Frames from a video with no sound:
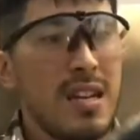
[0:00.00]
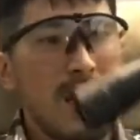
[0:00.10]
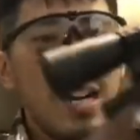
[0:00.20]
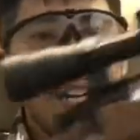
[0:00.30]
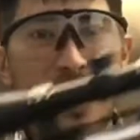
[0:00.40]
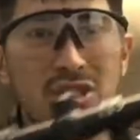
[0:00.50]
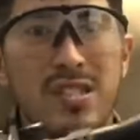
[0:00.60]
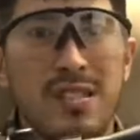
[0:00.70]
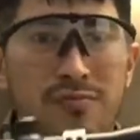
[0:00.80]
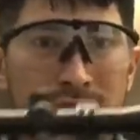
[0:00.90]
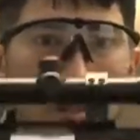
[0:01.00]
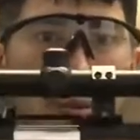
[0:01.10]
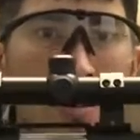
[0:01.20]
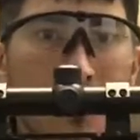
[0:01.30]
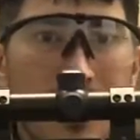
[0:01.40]
I actually did really
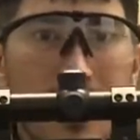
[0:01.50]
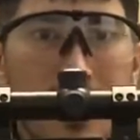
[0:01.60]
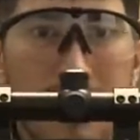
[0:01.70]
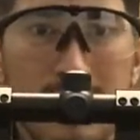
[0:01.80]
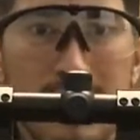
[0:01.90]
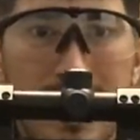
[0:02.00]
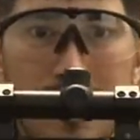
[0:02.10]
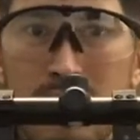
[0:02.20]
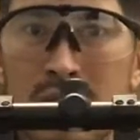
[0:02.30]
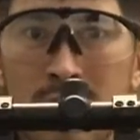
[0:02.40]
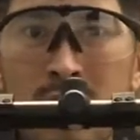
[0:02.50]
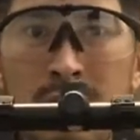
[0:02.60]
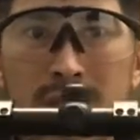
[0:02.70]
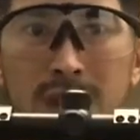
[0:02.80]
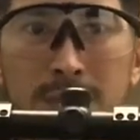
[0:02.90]
well sniping on the day. There was a lot of
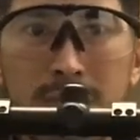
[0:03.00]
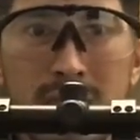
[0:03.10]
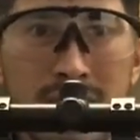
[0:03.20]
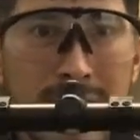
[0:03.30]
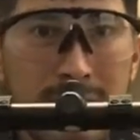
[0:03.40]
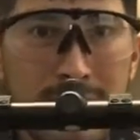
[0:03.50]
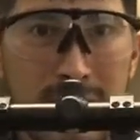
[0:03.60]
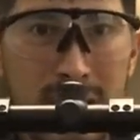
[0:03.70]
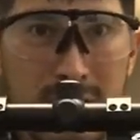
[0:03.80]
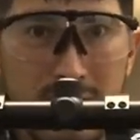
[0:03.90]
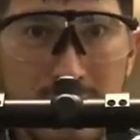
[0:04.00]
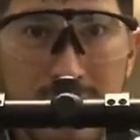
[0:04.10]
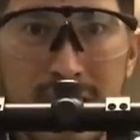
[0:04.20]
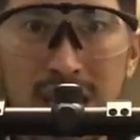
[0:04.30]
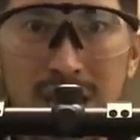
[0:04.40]
snipers out there on the
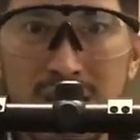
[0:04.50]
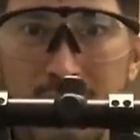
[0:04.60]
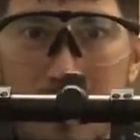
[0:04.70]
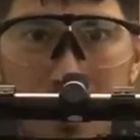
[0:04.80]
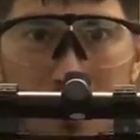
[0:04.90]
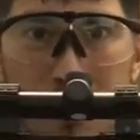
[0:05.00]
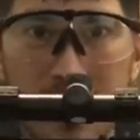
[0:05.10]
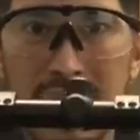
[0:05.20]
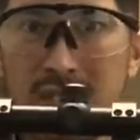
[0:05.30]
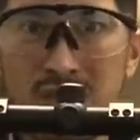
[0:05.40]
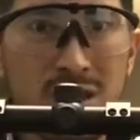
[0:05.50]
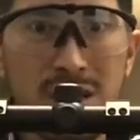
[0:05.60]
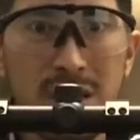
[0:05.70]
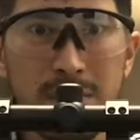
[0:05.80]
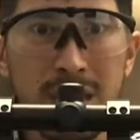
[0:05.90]
day, some that were beginners just
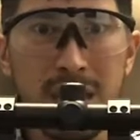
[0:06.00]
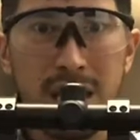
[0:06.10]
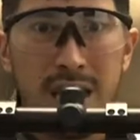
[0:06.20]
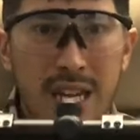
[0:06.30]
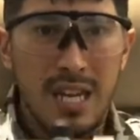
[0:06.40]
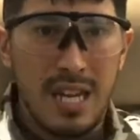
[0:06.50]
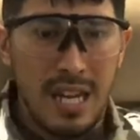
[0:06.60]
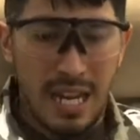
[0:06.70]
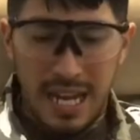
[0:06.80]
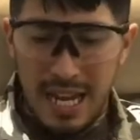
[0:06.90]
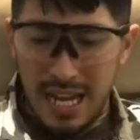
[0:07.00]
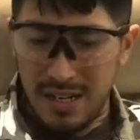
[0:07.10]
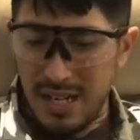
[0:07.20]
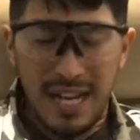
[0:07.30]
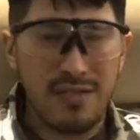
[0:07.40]
like me, and
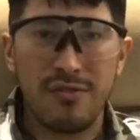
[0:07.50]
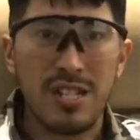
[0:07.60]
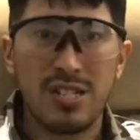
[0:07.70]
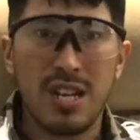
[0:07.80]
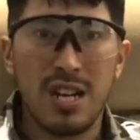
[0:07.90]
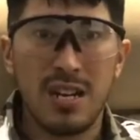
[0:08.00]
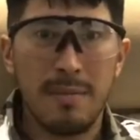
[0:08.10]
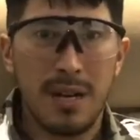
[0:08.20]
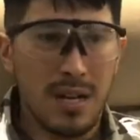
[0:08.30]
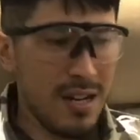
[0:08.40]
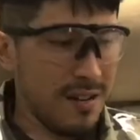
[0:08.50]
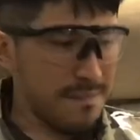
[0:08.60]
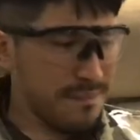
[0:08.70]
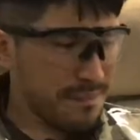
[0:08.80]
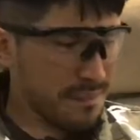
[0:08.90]
I had a great time.
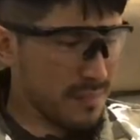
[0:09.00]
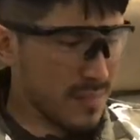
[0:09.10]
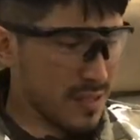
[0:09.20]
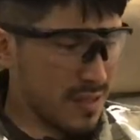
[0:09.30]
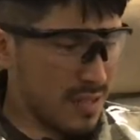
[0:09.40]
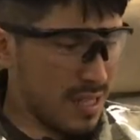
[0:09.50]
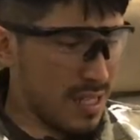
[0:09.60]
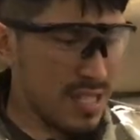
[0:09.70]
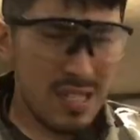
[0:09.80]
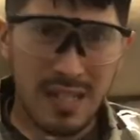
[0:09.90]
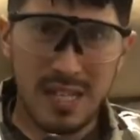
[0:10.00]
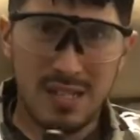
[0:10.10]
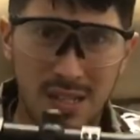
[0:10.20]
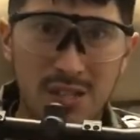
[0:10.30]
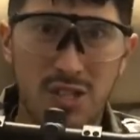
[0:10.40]
This thing
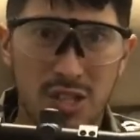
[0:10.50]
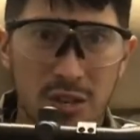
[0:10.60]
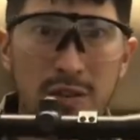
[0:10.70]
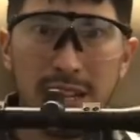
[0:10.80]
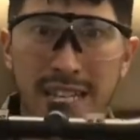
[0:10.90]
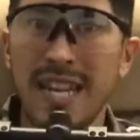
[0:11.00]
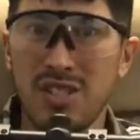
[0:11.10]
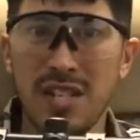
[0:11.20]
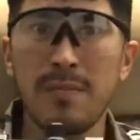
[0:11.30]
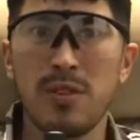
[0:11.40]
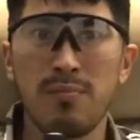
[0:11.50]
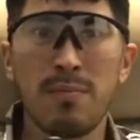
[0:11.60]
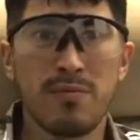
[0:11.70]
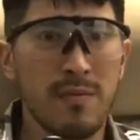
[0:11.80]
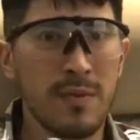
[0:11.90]
does shoot. I can actually give you a
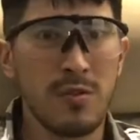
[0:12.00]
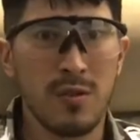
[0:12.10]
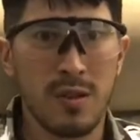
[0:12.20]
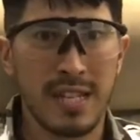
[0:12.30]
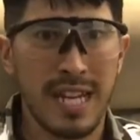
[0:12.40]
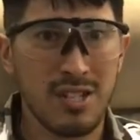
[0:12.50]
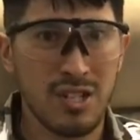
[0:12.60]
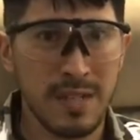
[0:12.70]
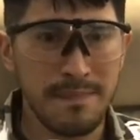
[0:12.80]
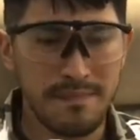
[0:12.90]
proper review quickly actually.